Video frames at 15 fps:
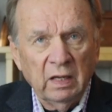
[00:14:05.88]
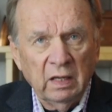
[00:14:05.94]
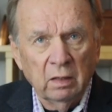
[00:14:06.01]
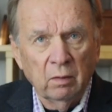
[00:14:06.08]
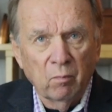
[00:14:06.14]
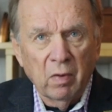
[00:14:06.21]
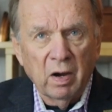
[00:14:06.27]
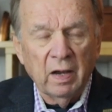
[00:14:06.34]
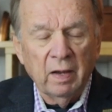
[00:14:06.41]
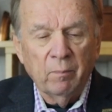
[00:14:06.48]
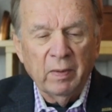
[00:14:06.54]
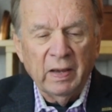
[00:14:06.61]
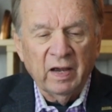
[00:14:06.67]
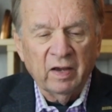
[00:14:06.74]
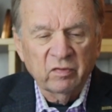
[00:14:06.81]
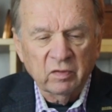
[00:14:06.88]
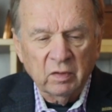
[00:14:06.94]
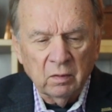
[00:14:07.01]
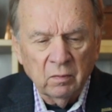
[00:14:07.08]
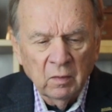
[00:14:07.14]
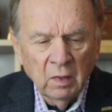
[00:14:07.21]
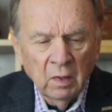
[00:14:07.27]
in my
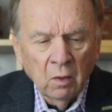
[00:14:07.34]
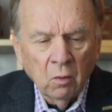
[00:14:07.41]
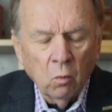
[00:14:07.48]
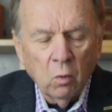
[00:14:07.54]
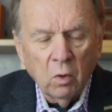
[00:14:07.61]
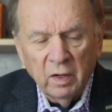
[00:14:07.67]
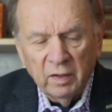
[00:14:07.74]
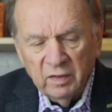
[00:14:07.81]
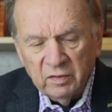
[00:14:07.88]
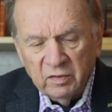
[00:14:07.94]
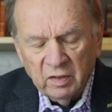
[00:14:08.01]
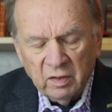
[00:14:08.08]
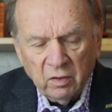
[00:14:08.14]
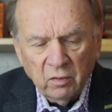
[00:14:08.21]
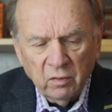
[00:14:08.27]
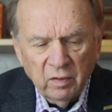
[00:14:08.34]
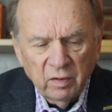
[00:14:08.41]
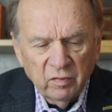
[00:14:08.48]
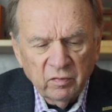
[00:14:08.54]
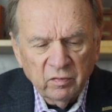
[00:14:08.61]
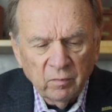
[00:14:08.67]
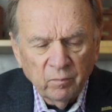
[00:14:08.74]
basket. One, the ticker
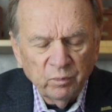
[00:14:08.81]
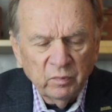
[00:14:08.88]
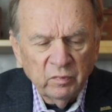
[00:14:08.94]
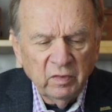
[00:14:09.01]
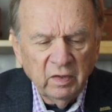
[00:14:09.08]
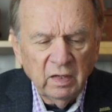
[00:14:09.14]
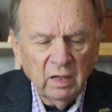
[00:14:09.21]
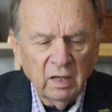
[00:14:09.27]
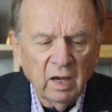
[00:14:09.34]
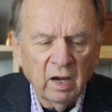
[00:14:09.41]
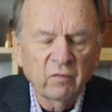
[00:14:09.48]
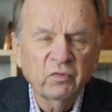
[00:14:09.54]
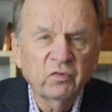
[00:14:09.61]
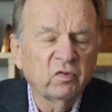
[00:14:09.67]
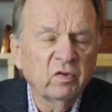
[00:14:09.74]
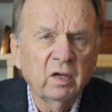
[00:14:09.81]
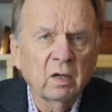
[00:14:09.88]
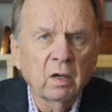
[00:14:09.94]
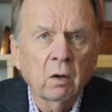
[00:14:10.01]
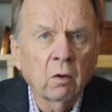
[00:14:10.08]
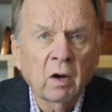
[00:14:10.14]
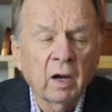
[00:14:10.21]
is D F
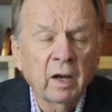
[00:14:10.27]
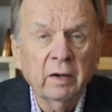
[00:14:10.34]
C O.